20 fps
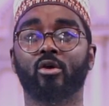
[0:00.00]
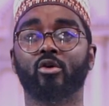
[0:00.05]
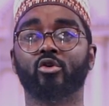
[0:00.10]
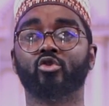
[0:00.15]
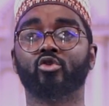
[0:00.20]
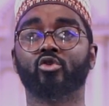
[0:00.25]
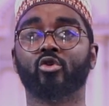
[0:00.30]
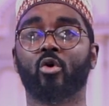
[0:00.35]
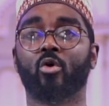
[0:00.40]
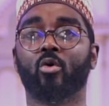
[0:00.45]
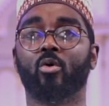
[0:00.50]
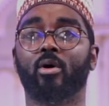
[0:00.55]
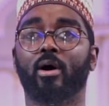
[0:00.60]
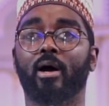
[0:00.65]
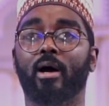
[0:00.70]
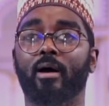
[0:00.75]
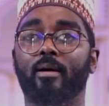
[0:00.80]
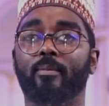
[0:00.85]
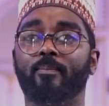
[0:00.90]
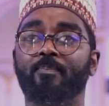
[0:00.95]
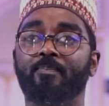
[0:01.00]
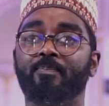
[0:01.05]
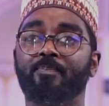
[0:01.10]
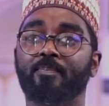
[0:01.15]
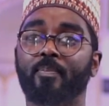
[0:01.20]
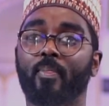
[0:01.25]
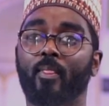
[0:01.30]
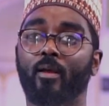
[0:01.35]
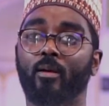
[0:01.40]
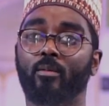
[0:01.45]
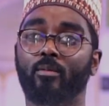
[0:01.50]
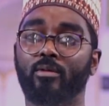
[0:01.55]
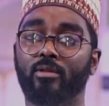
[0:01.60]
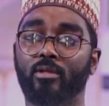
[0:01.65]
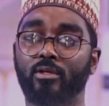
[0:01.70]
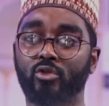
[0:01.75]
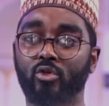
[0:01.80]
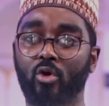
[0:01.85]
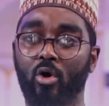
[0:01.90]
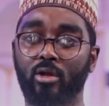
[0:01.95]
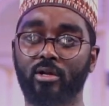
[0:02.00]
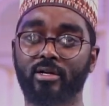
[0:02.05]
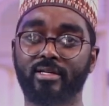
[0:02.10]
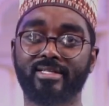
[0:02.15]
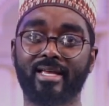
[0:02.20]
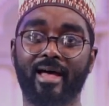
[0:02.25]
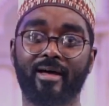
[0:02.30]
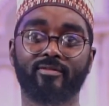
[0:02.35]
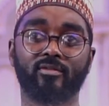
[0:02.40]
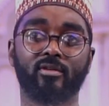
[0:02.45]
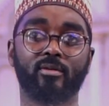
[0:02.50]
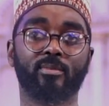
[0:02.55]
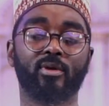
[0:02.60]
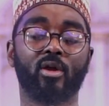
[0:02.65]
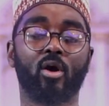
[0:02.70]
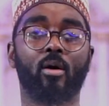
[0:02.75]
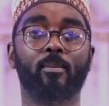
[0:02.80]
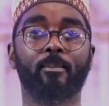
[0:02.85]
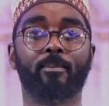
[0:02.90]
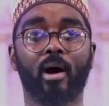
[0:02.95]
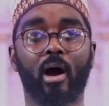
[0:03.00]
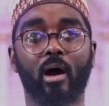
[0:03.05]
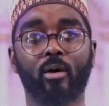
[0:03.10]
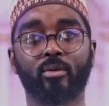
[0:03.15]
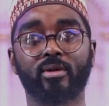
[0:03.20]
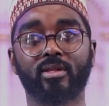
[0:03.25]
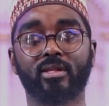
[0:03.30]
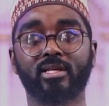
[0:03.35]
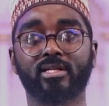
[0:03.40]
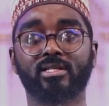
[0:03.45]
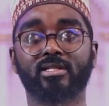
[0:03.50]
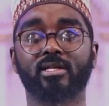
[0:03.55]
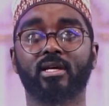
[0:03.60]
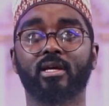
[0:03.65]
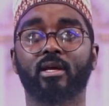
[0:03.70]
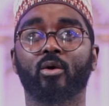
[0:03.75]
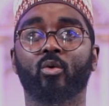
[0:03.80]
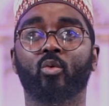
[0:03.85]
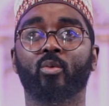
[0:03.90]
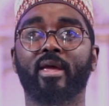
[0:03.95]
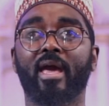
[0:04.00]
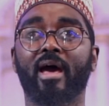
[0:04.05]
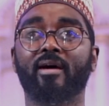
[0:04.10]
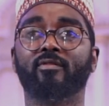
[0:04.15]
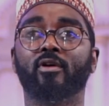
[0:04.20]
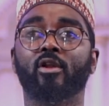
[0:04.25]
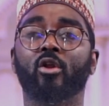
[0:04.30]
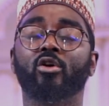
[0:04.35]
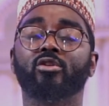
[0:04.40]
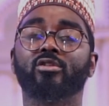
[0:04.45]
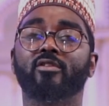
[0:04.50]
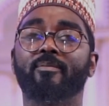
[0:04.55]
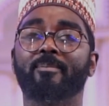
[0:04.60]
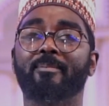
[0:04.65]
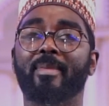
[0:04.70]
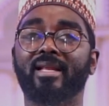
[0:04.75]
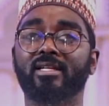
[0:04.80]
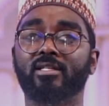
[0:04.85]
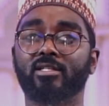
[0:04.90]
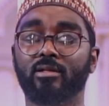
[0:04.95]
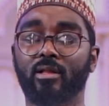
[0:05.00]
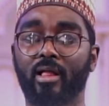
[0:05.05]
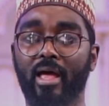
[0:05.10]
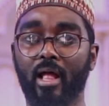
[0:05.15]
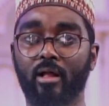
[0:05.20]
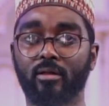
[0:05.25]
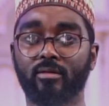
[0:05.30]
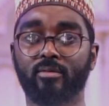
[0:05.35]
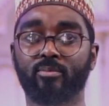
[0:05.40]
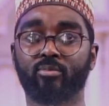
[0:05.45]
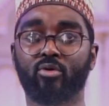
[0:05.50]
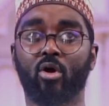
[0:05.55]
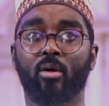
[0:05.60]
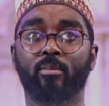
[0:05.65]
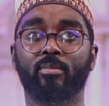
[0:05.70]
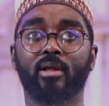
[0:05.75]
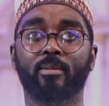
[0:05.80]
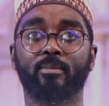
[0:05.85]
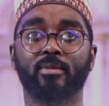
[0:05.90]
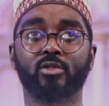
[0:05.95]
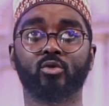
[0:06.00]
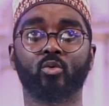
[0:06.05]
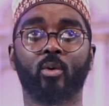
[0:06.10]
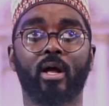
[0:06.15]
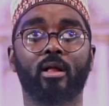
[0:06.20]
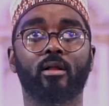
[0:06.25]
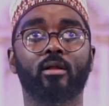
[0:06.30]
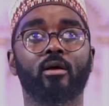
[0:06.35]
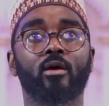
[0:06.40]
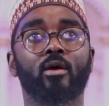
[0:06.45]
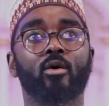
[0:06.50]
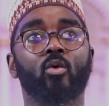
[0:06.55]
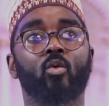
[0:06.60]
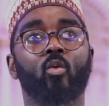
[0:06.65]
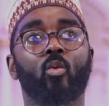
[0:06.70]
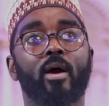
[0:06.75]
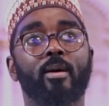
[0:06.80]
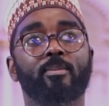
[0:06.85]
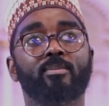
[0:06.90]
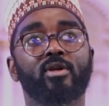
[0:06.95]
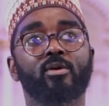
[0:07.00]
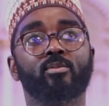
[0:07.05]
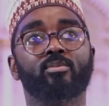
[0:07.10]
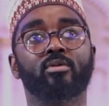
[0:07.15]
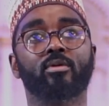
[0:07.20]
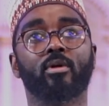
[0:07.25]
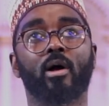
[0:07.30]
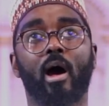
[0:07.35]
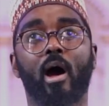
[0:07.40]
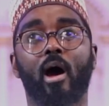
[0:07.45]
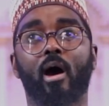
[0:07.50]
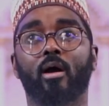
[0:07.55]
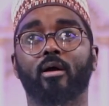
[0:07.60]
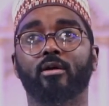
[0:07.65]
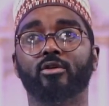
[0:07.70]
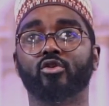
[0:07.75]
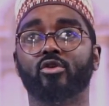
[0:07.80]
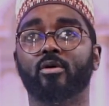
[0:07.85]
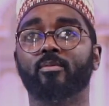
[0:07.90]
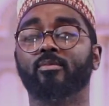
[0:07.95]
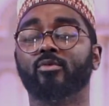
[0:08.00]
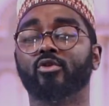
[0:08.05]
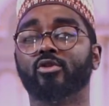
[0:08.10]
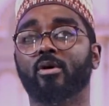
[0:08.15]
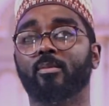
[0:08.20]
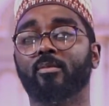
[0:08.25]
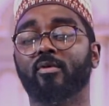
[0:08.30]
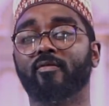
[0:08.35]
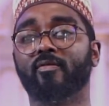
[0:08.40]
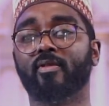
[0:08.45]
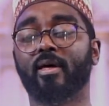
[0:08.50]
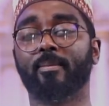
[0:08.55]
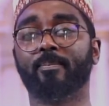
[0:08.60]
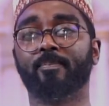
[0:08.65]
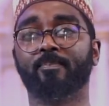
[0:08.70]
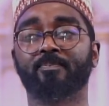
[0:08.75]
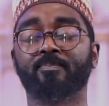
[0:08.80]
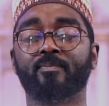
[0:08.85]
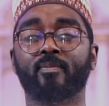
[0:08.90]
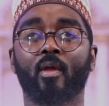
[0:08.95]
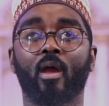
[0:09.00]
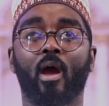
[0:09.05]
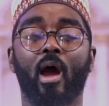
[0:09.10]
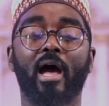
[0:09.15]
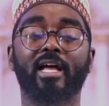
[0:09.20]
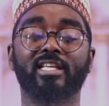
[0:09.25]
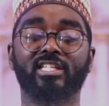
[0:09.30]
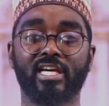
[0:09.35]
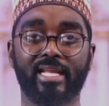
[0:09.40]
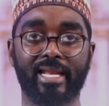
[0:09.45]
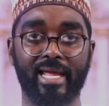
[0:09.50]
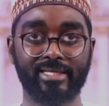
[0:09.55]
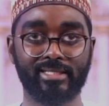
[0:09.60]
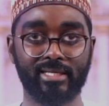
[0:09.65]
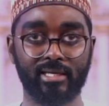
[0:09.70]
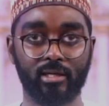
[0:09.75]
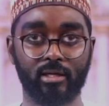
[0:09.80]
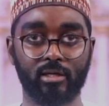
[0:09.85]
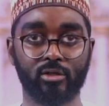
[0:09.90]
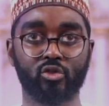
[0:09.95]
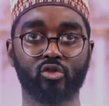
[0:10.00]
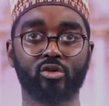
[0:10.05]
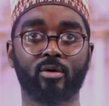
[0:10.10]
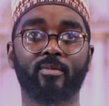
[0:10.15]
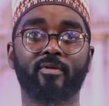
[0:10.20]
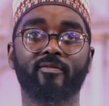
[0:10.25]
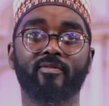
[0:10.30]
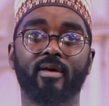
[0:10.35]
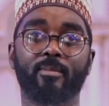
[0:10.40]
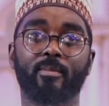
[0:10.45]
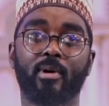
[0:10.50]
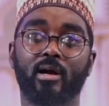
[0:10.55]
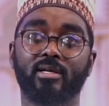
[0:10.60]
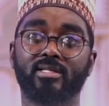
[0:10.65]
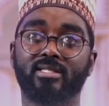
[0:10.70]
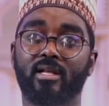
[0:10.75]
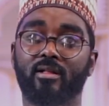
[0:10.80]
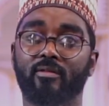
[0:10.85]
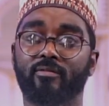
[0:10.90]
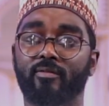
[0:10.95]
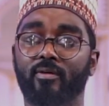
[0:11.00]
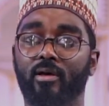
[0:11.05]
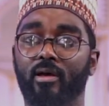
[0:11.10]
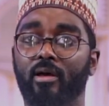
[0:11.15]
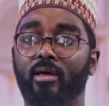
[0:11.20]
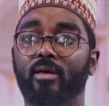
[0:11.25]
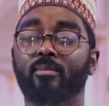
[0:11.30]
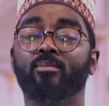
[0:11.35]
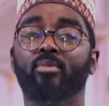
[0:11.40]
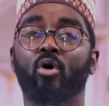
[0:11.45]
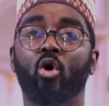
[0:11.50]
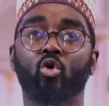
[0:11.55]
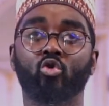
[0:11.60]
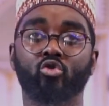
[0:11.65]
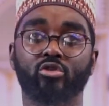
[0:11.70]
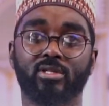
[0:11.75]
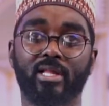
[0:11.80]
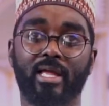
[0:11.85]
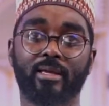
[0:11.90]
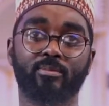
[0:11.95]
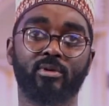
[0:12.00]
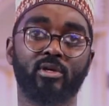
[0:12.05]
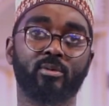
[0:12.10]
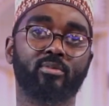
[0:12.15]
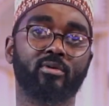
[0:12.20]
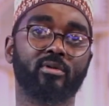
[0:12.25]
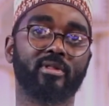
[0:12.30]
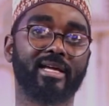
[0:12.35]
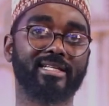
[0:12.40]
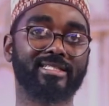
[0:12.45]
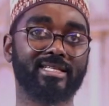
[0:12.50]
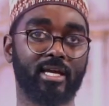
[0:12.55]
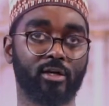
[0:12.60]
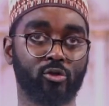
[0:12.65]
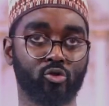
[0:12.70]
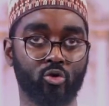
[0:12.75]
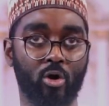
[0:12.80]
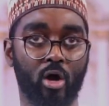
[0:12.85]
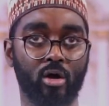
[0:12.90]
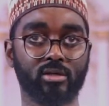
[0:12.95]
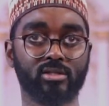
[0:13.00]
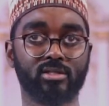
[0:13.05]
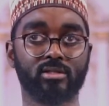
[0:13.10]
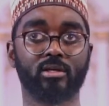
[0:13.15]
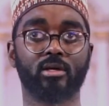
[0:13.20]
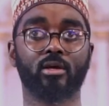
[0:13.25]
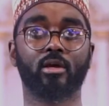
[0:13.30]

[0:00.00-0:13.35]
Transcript: So the scholars have to be on par with this. We have a lot of mental health problem as well, where people are, some of them are genetic and some of them are self-imposed, like people that take drugs.